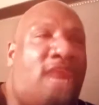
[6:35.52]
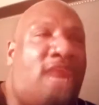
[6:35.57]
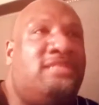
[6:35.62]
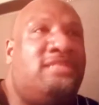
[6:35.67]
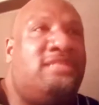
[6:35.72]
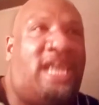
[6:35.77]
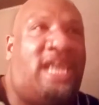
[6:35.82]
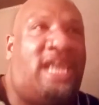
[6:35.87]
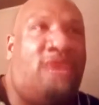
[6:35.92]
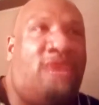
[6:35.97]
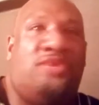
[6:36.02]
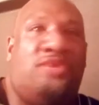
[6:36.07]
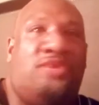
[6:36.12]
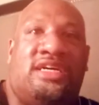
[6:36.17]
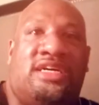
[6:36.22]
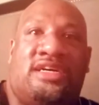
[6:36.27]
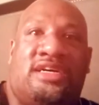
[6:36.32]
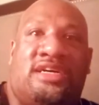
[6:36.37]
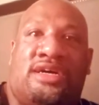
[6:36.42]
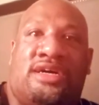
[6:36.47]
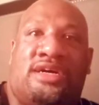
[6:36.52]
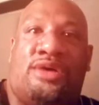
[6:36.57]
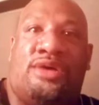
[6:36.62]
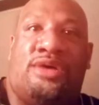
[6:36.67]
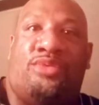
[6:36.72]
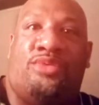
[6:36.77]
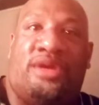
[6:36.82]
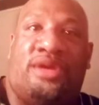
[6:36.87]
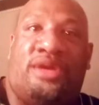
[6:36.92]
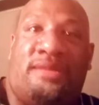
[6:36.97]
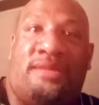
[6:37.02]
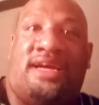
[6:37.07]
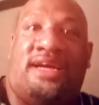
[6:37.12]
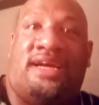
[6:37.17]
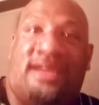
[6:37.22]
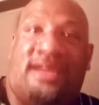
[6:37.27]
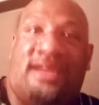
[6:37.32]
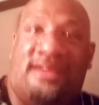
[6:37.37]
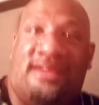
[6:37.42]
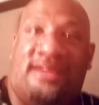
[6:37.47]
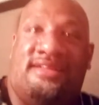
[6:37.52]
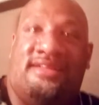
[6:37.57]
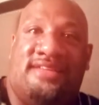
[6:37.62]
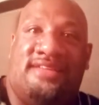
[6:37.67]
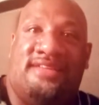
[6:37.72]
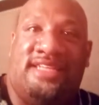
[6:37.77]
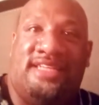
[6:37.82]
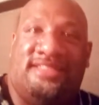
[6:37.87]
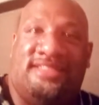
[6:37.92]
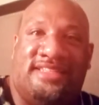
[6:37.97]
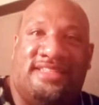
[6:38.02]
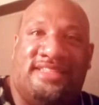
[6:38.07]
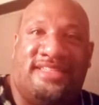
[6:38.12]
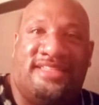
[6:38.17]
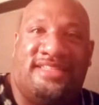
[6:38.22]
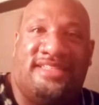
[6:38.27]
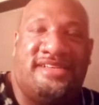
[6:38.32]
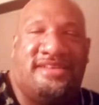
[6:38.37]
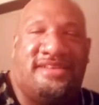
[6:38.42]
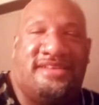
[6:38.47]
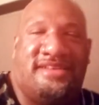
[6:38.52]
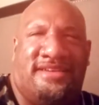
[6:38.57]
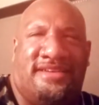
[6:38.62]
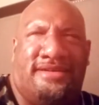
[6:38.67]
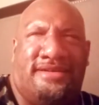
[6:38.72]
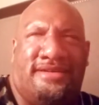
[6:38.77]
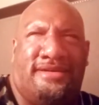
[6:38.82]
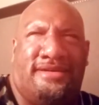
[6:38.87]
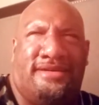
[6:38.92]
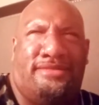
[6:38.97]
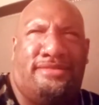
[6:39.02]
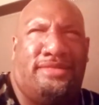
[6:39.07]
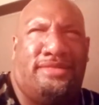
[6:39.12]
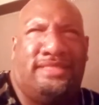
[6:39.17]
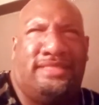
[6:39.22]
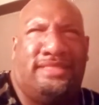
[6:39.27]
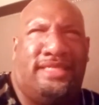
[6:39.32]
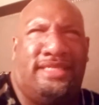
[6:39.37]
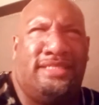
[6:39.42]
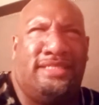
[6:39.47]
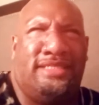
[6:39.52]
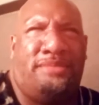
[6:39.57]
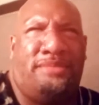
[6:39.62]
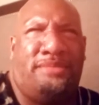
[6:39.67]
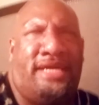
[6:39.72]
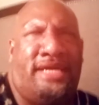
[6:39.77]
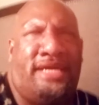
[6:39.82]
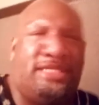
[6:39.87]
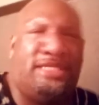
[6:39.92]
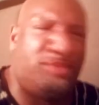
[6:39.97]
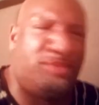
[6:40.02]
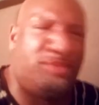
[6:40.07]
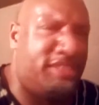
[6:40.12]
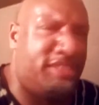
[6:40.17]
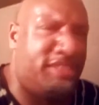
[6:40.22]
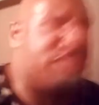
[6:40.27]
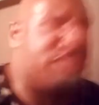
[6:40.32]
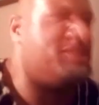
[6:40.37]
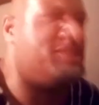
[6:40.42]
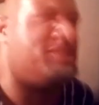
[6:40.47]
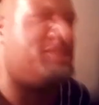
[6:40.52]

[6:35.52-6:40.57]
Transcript: out with one of my gay nieces, I wanna say this past weekend.